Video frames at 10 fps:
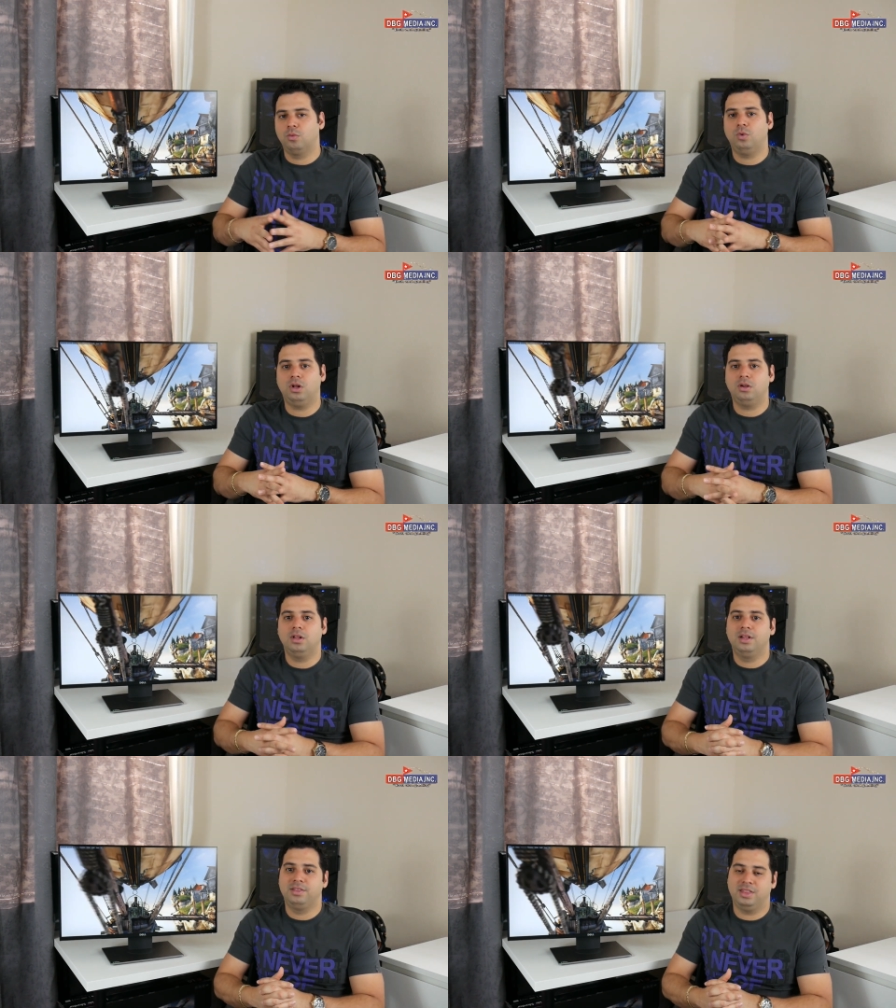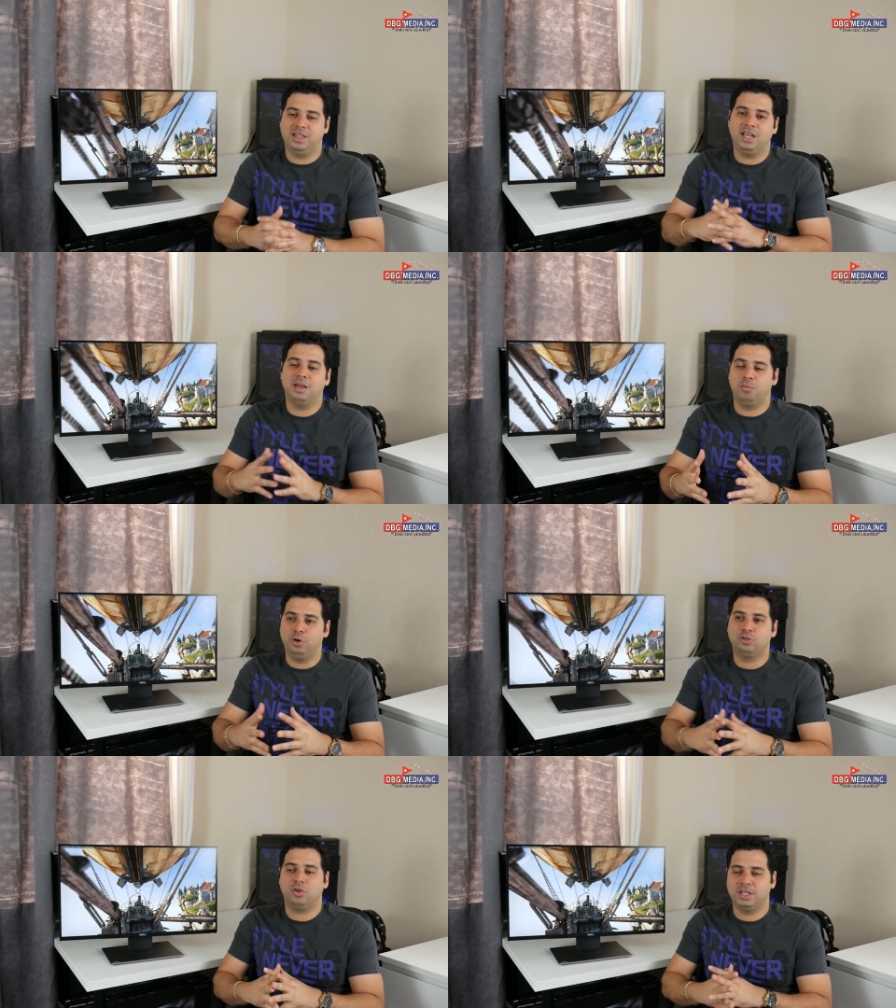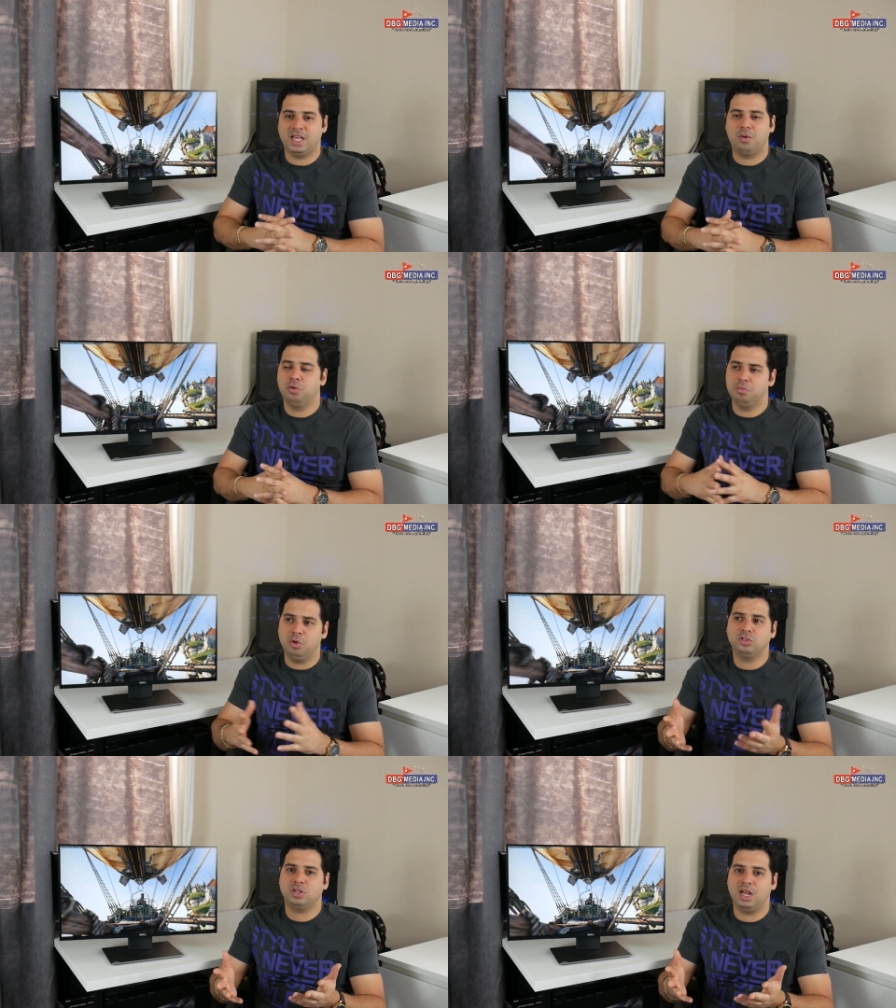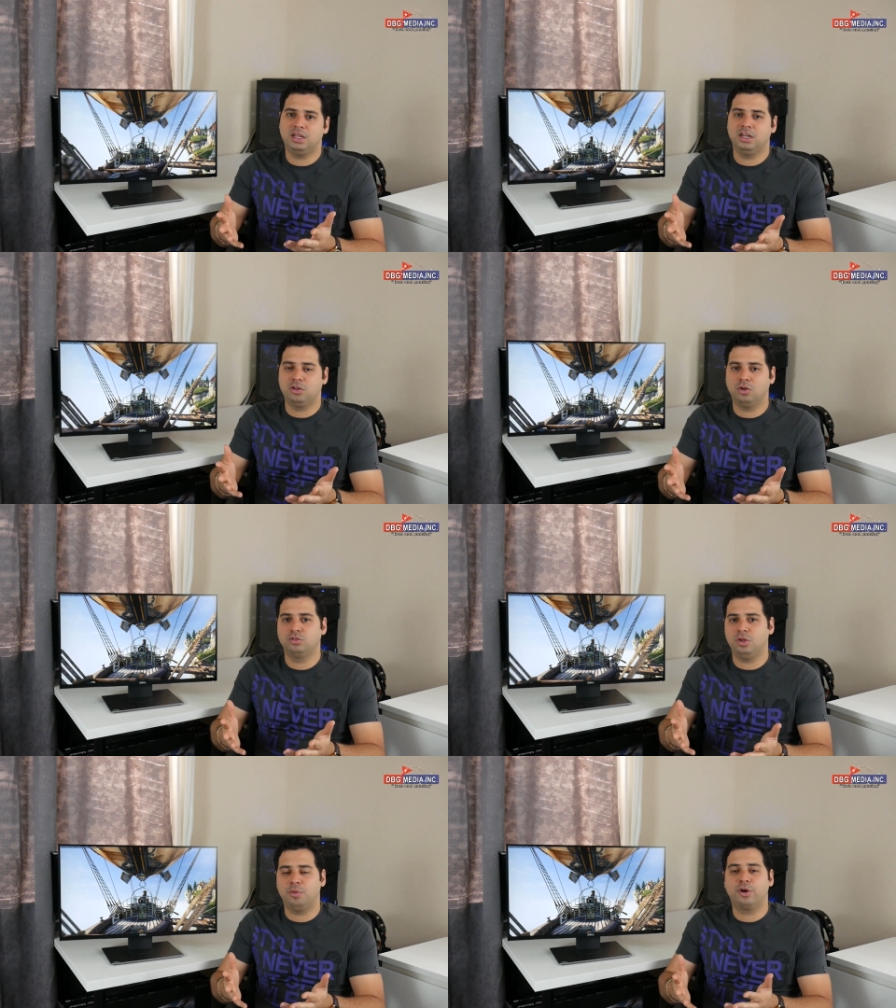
well, then a monitor like that will most likely cost you